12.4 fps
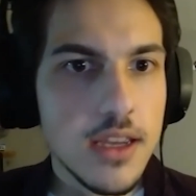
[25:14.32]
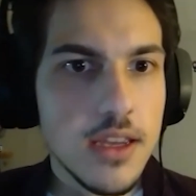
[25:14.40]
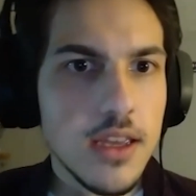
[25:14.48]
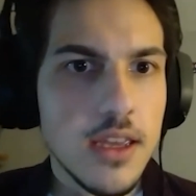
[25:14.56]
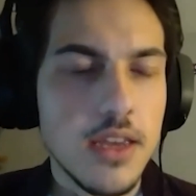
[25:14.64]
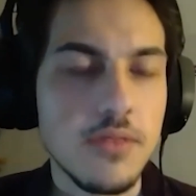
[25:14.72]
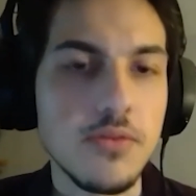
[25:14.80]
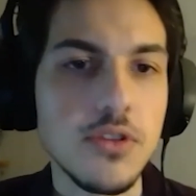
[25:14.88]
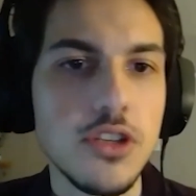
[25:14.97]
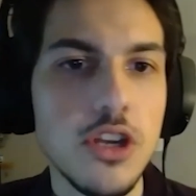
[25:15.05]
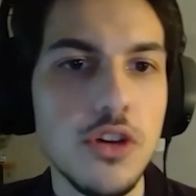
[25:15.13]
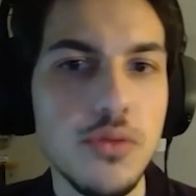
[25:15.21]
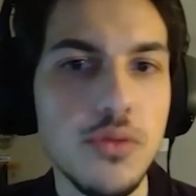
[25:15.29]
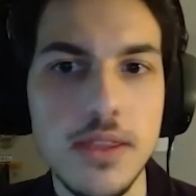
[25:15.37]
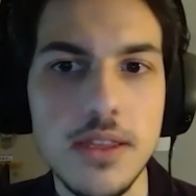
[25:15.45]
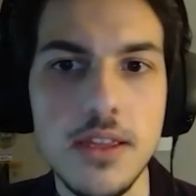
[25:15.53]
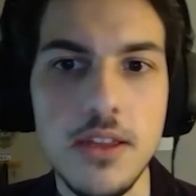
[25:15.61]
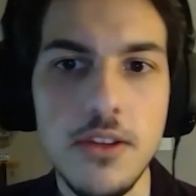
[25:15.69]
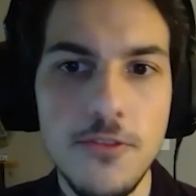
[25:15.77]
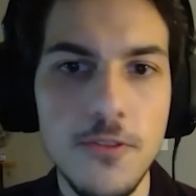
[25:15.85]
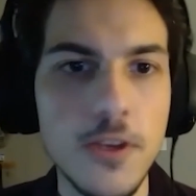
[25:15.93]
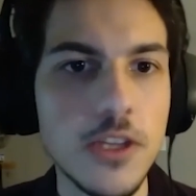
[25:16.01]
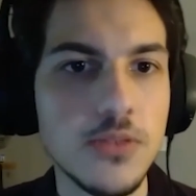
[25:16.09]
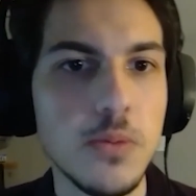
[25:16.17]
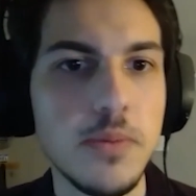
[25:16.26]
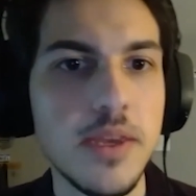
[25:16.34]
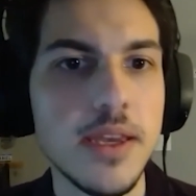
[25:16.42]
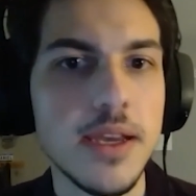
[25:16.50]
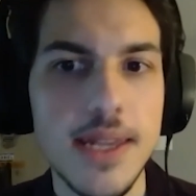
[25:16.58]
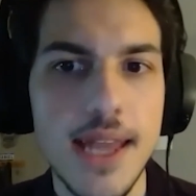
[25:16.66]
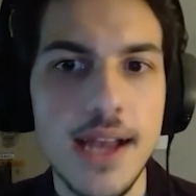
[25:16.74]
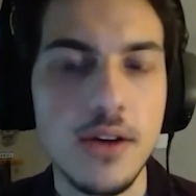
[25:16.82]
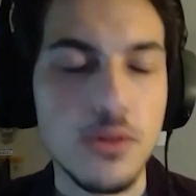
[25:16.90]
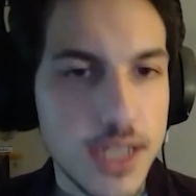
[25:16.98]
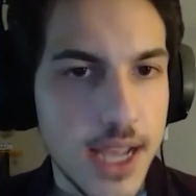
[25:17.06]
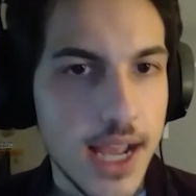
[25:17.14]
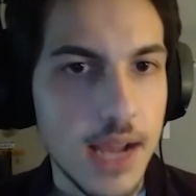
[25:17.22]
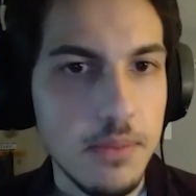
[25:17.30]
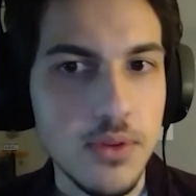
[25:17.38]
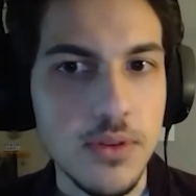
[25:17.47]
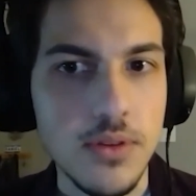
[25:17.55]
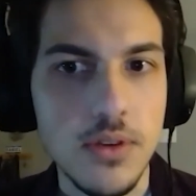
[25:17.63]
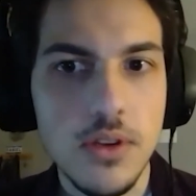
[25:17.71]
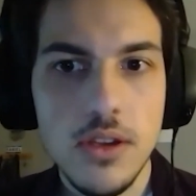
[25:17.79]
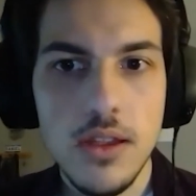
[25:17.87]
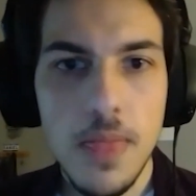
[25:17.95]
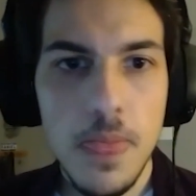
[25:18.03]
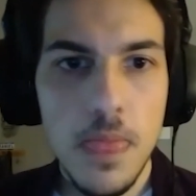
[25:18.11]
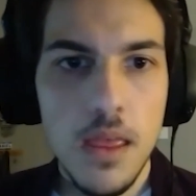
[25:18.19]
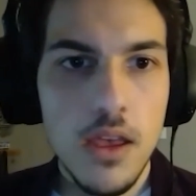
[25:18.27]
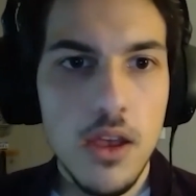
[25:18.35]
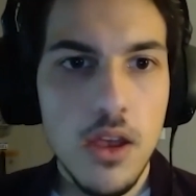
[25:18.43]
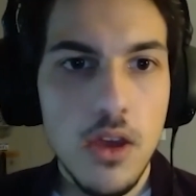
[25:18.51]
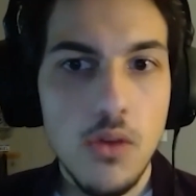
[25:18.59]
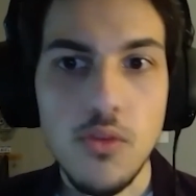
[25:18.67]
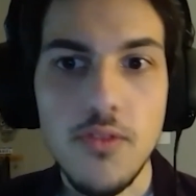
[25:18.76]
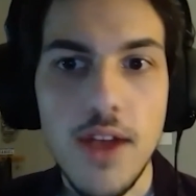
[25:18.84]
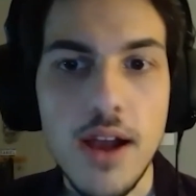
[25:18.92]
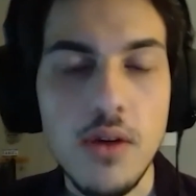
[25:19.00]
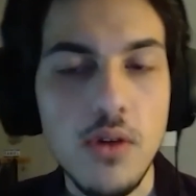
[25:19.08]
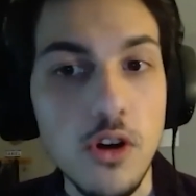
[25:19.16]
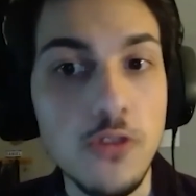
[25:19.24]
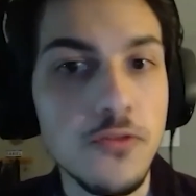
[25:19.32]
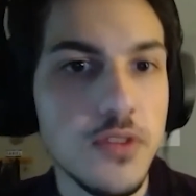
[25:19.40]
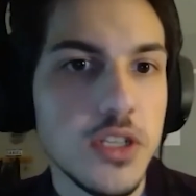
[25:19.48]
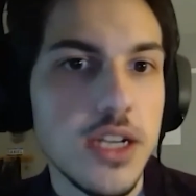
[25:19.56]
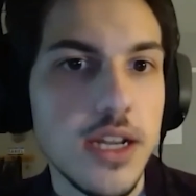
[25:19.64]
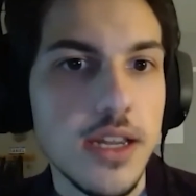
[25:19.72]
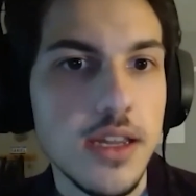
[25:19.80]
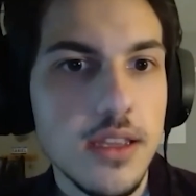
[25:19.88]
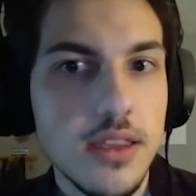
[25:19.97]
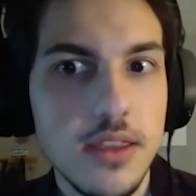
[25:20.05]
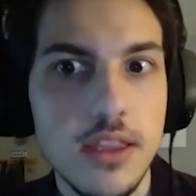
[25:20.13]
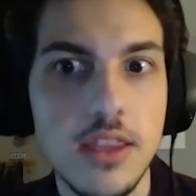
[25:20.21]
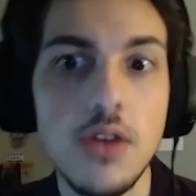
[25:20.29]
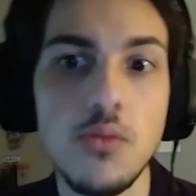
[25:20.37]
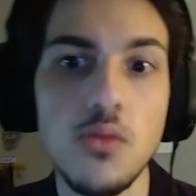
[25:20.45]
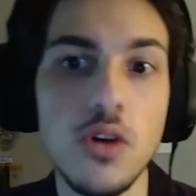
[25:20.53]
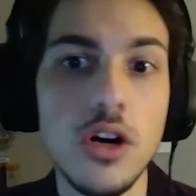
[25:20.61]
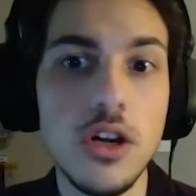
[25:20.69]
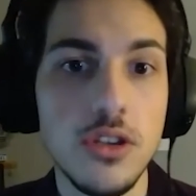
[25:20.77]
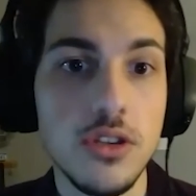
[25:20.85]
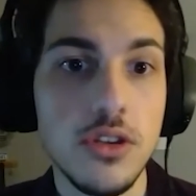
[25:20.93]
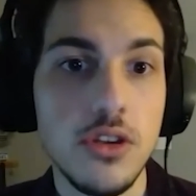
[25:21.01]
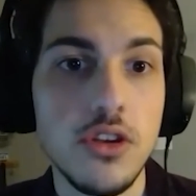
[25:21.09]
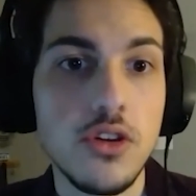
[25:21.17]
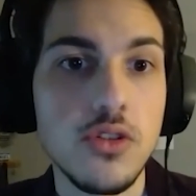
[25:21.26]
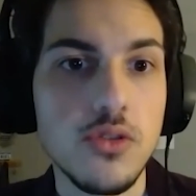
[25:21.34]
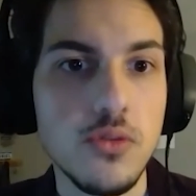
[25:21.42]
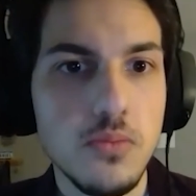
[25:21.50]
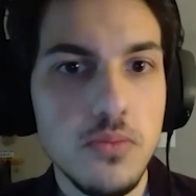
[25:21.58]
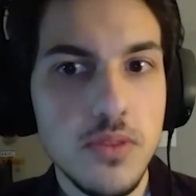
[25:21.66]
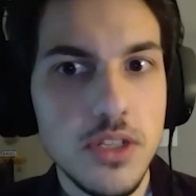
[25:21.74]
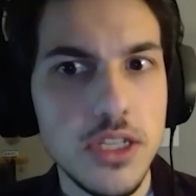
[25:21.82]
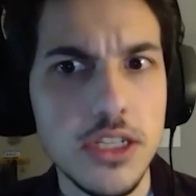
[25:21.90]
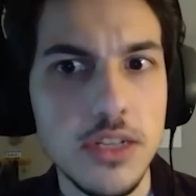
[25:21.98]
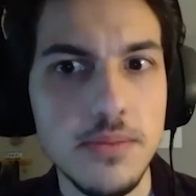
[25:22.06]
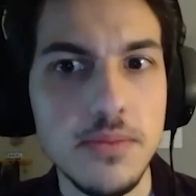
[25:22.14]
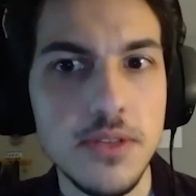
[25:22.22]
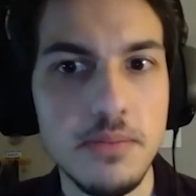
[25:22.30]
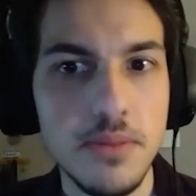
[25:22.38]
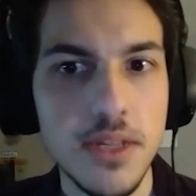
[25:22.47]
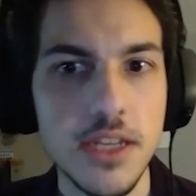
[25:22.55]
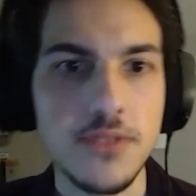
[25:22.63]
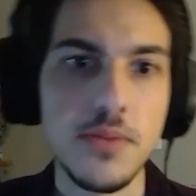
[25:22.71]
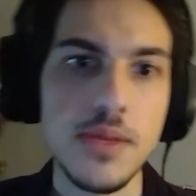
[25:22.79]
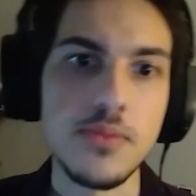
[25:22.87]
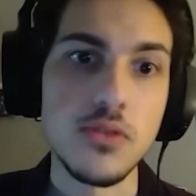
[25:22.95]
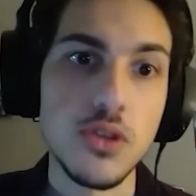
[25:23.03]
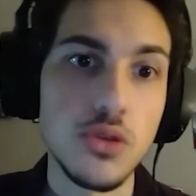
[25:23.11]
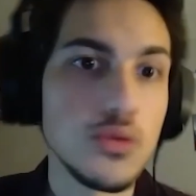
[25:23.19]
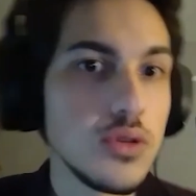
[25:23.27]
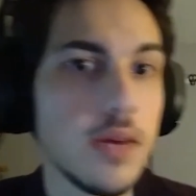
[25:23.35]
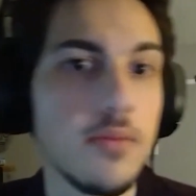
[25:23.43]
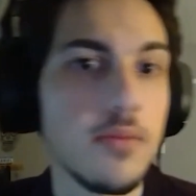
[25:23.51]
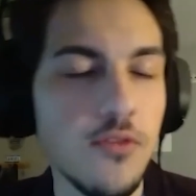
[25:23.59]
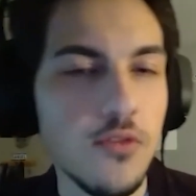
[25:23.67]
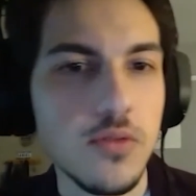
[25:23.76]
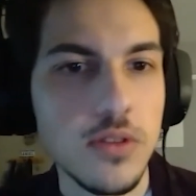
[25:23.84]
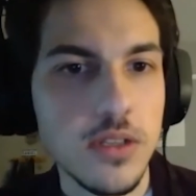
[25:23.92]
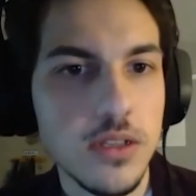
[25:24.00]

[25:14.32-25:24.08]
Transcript: It was knowing that things were being allowed to happen without oversight, that there were no systems in place for people to come forward